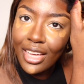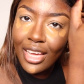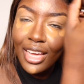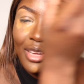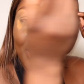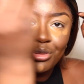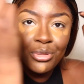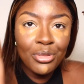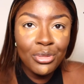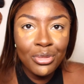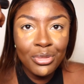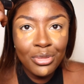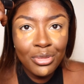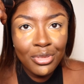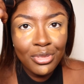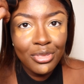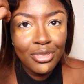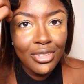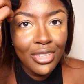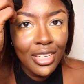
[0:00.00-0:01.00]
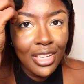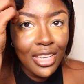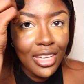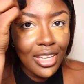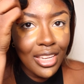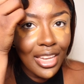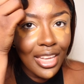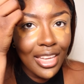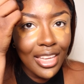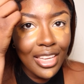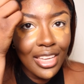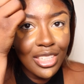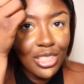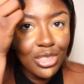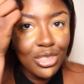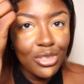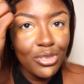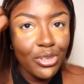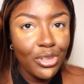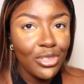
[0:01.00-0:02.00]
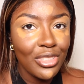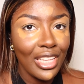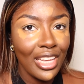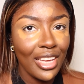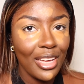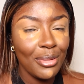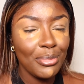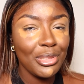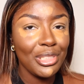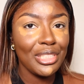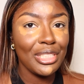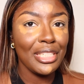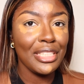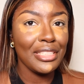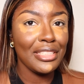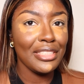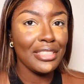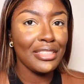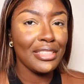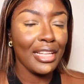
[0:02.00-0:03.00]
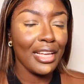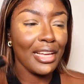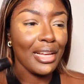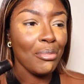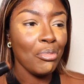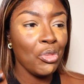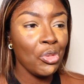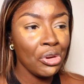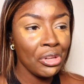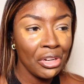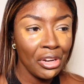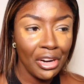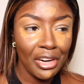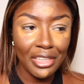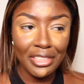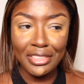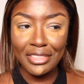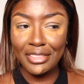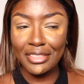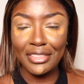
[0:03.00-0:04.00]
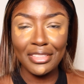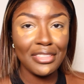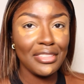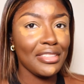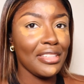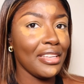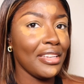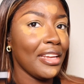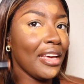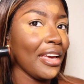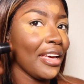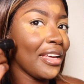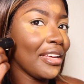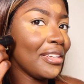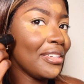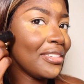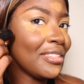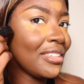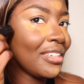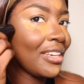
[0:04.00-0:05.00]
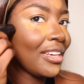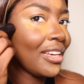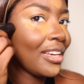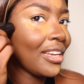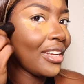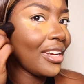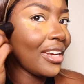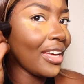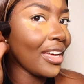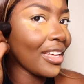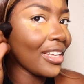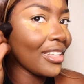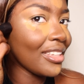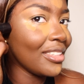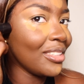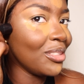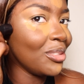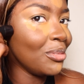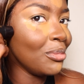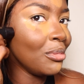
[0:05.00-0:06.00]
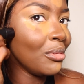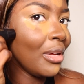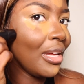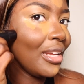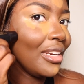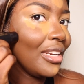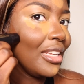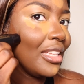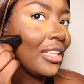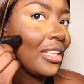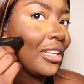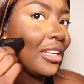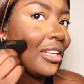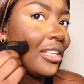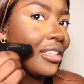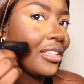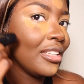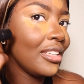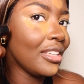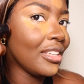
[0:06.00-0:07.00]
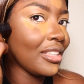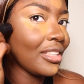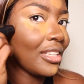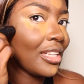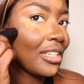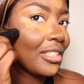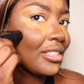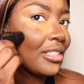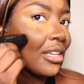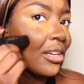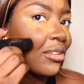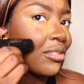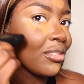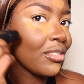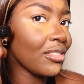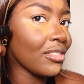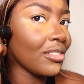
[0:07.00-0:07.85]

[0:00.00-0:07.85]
I don't know, like it just feels like I'm shading, like I'm one artist and I can like do anything. That's how